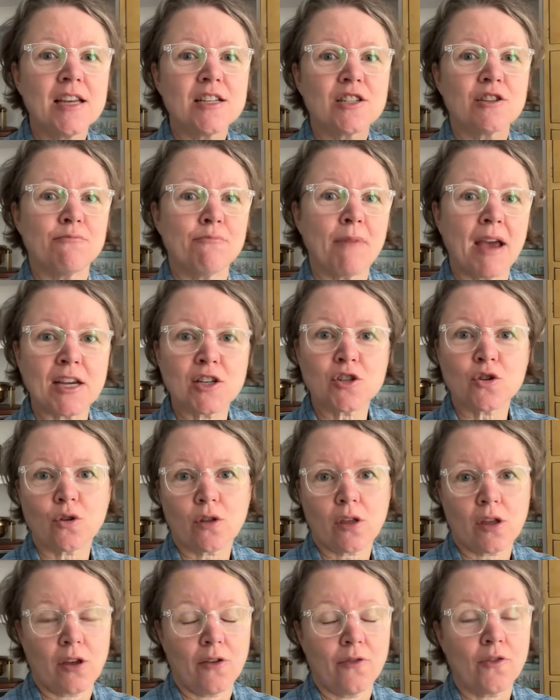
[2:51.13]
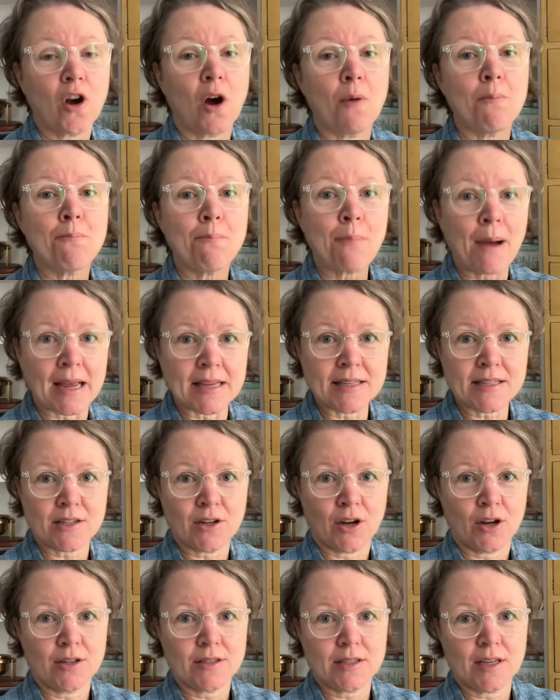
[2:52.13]
to make sure that you've got base
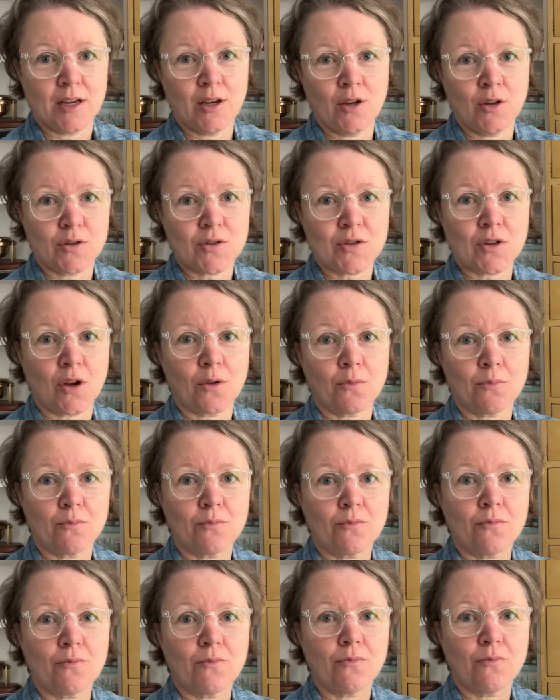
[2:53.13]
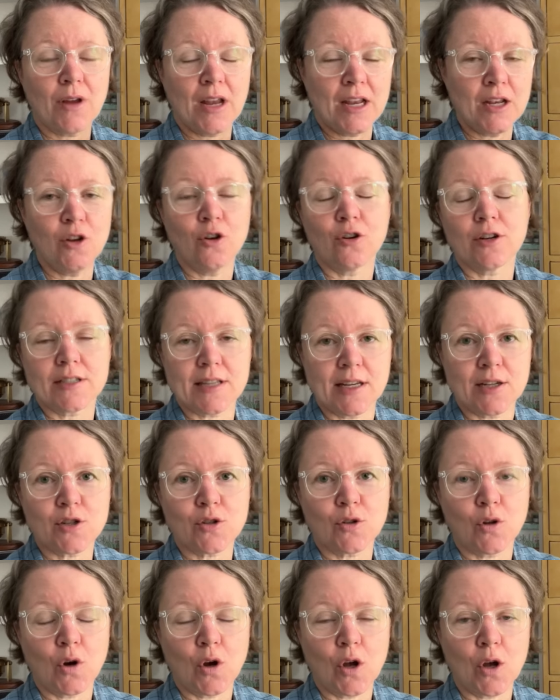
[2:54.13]
notes in your soap, in your
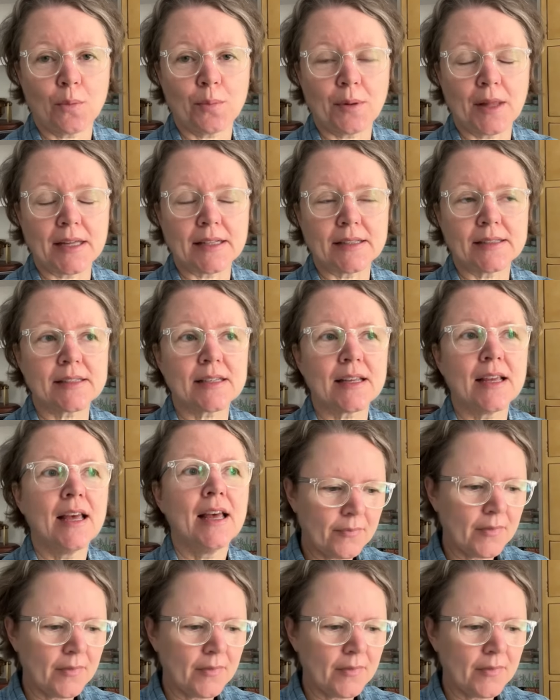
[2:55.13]
essential oil blends.